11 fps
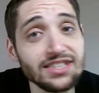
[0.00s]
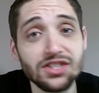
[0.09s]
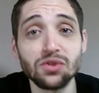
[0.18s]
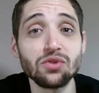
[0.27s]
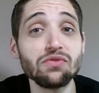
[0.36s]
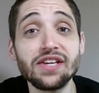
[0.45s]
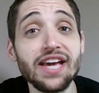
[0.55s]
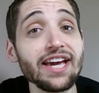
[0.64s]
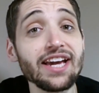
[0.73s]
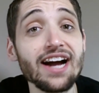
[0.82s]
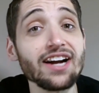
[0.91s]
I still do
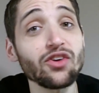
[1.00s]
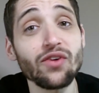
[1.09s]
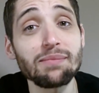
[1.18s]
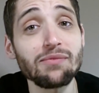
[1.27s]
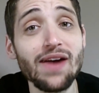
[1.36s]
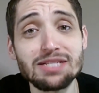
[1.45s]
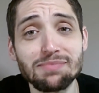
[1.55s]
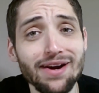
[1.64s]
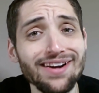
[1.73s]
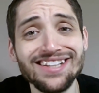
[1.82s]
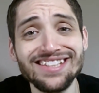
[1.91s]
V8 Concord grape and
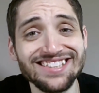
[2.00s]
raspberry.